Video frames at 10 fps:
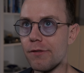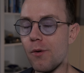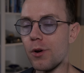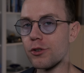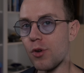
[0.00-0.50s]

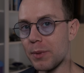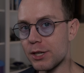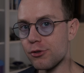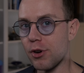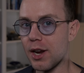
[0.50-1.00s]
for trimming
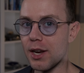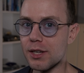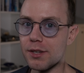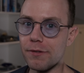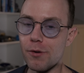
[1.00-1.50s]

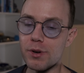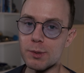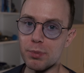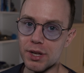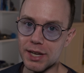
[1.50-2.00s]
strings, for
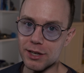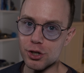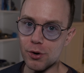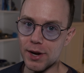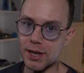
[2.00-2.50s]
splitting and
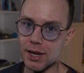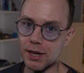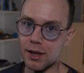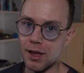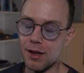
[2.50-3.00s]
joining,